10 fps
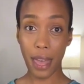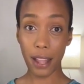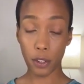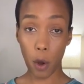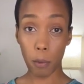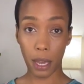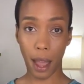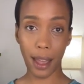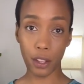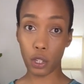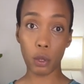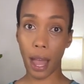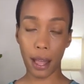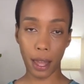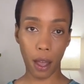that doming. I can do
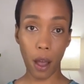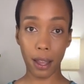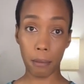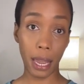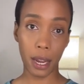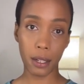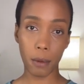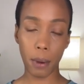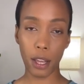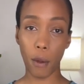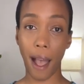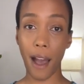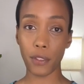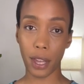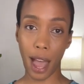that like on command, but you
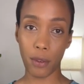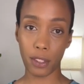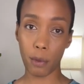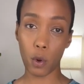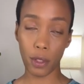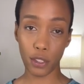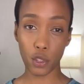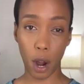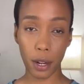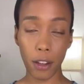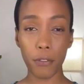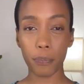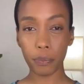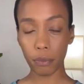have to have a deep core that's strong enough.